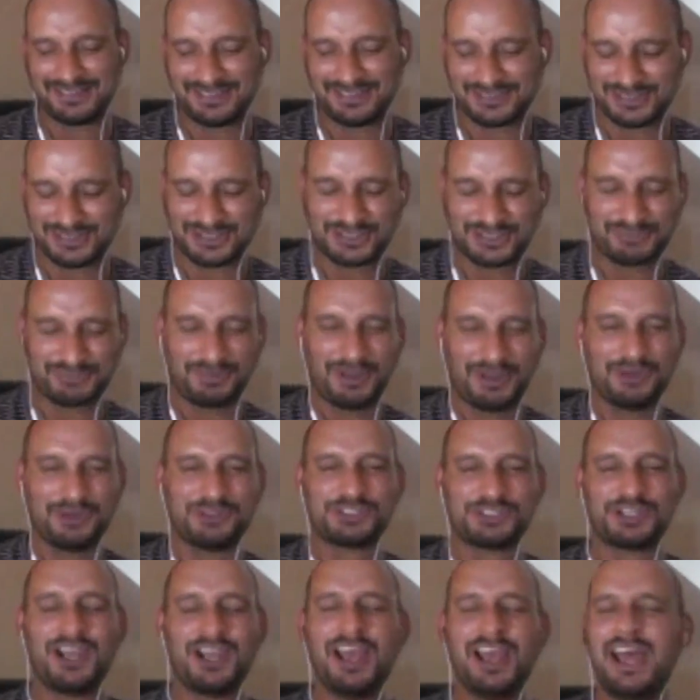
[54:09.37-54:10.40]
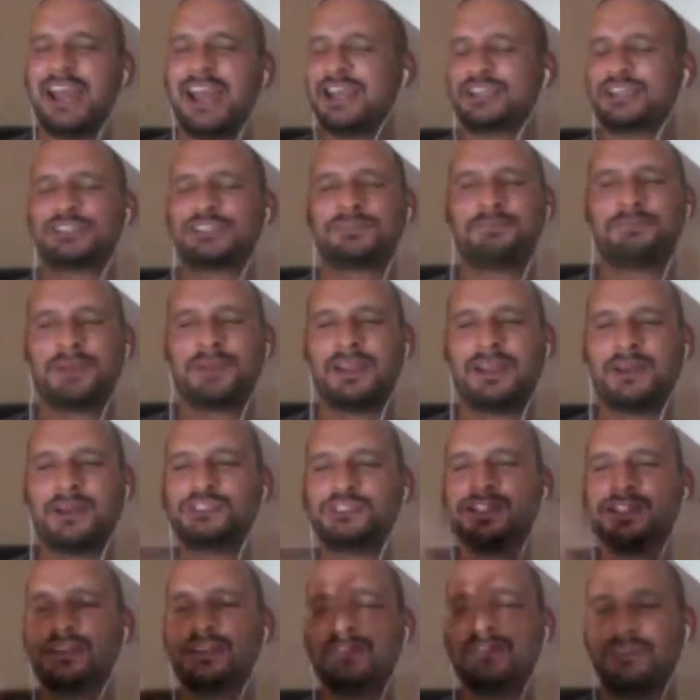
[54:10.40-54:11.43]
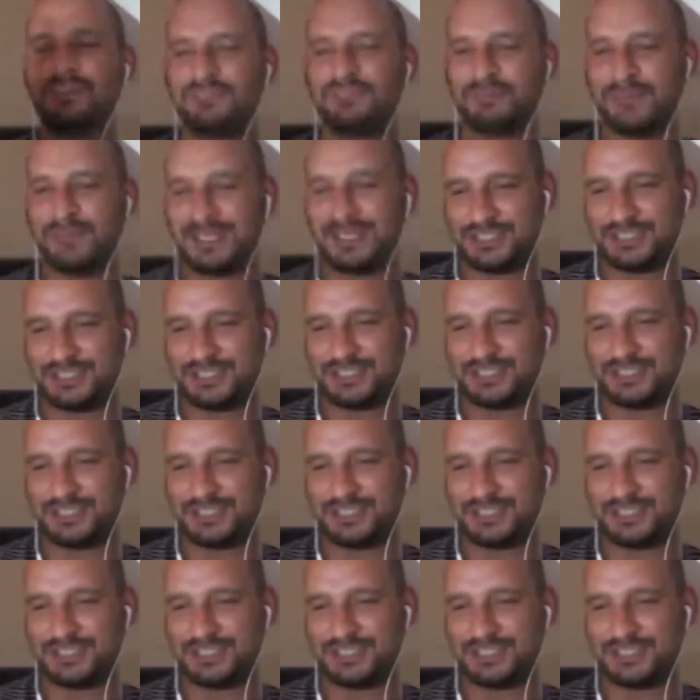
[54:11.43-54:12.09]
an explosion of information.